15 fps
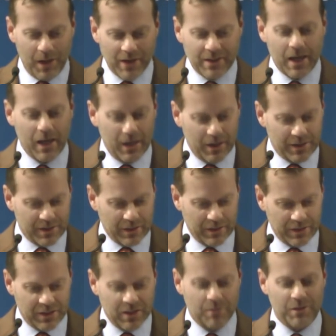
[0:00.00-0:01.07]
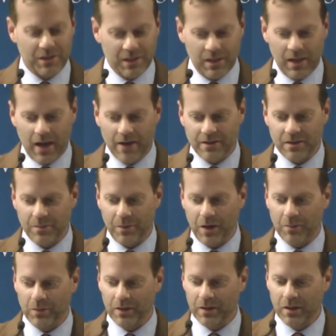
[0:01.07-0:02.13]
maintaining its legitimacy in the eyes of the
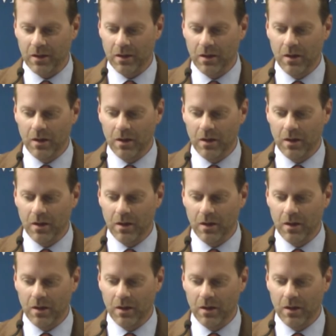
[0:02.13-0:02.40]
public.